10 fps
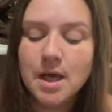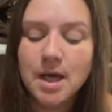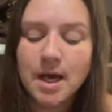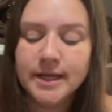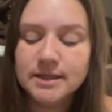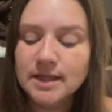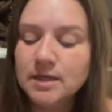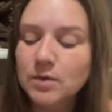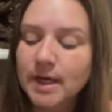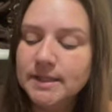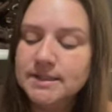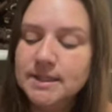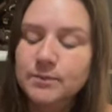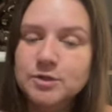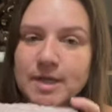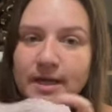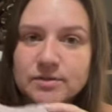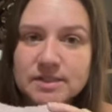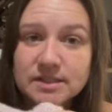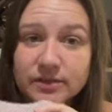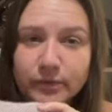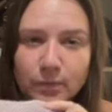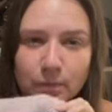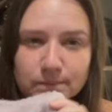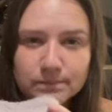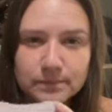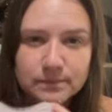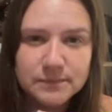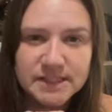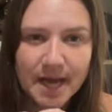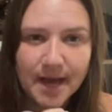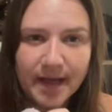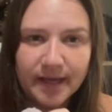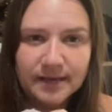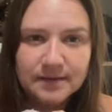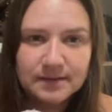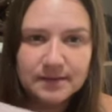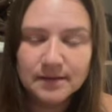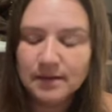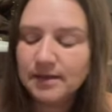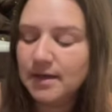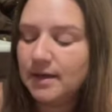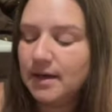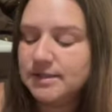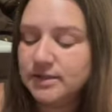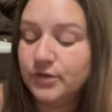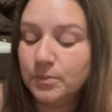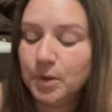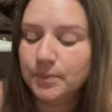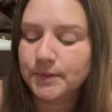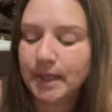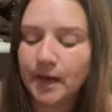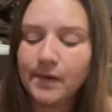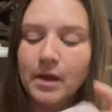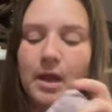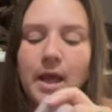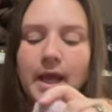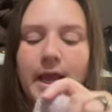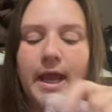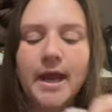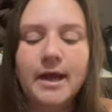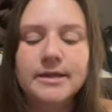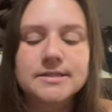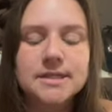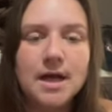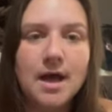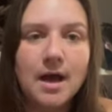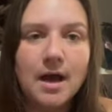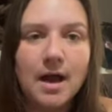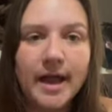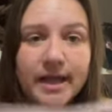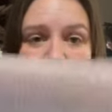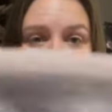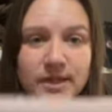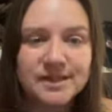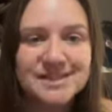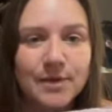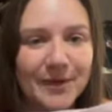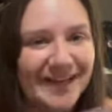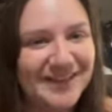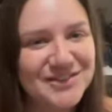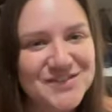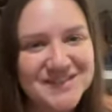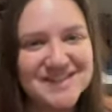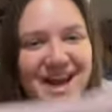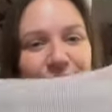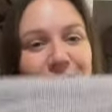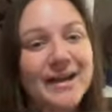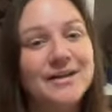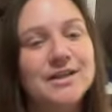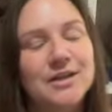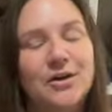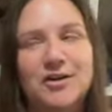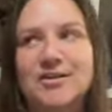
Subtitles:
I think what I did was I used a different dye, a different purple dye, and I had created, because I ran out of yarn,